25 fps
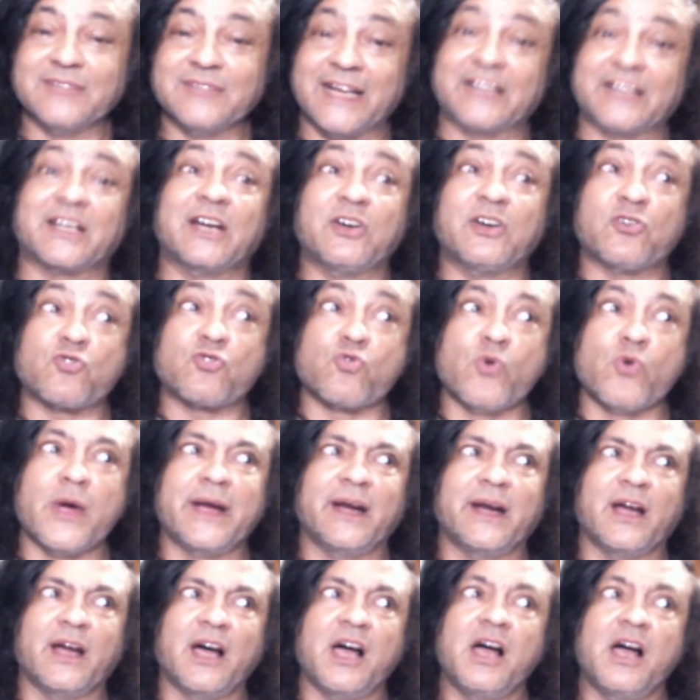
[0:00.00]
it can
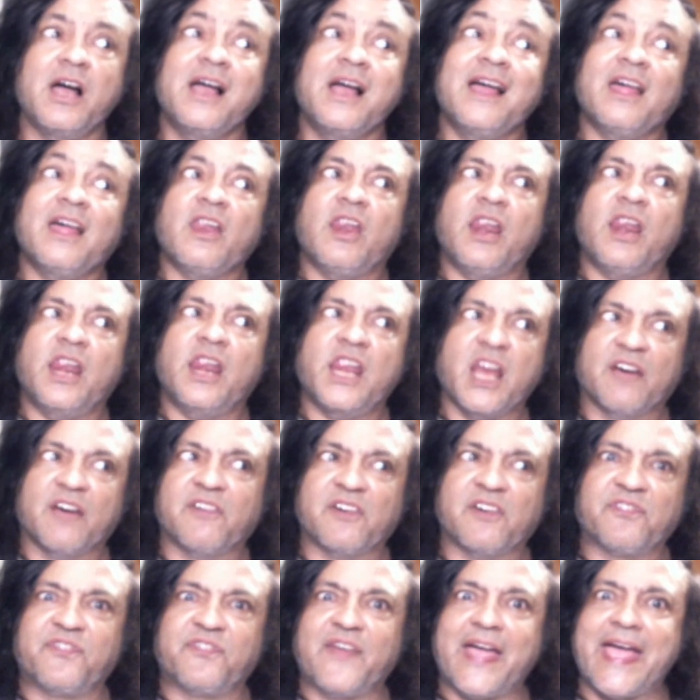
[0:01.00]
ruin a
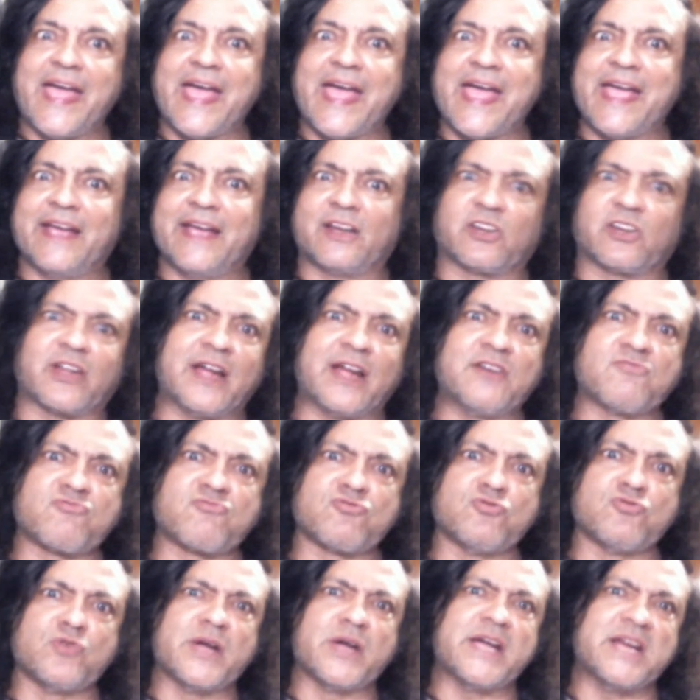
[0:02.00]
love affair, it can
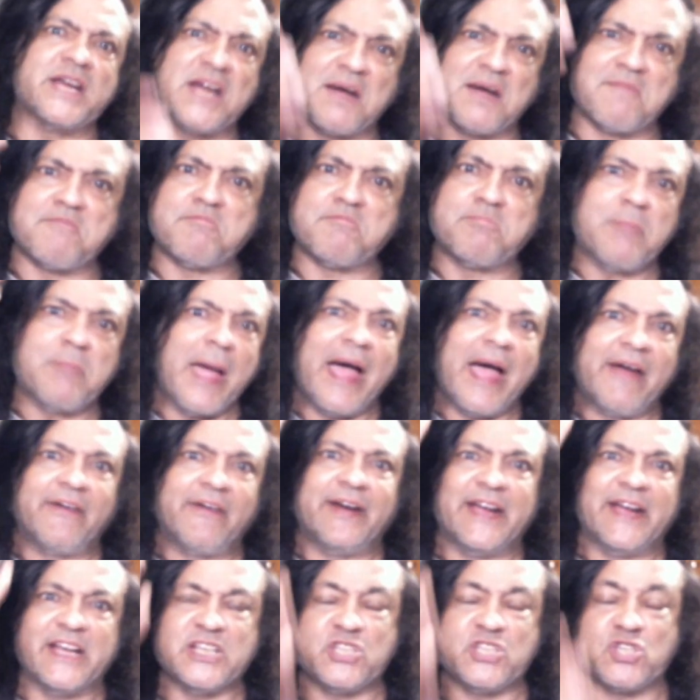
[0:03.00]
ruin a
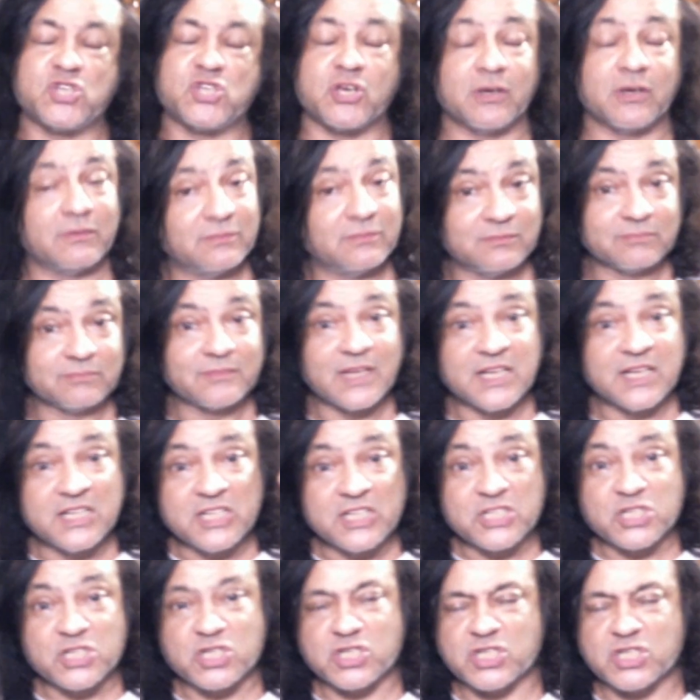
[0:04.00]
marriage.
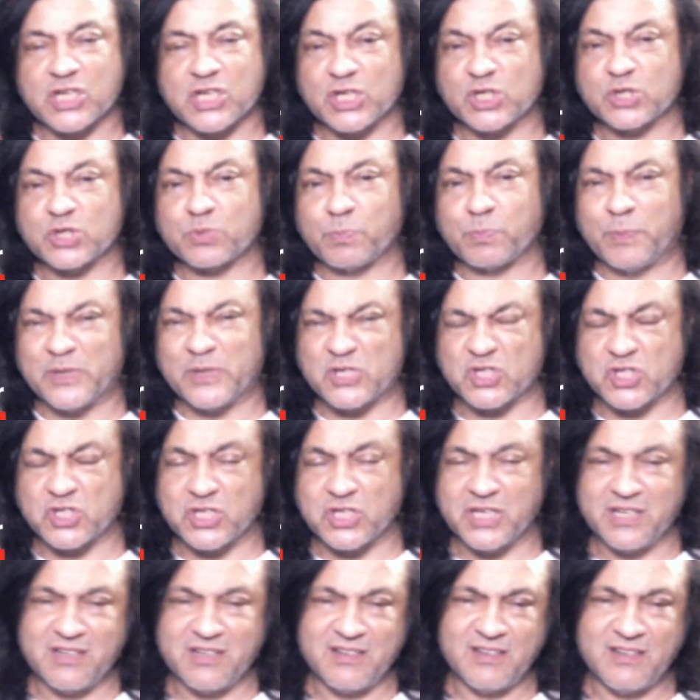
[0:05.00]

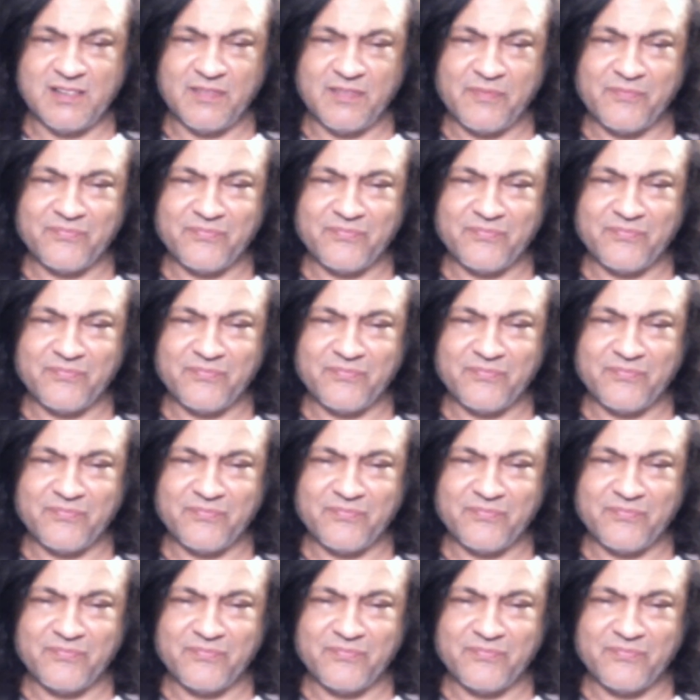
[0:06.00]
Suspicion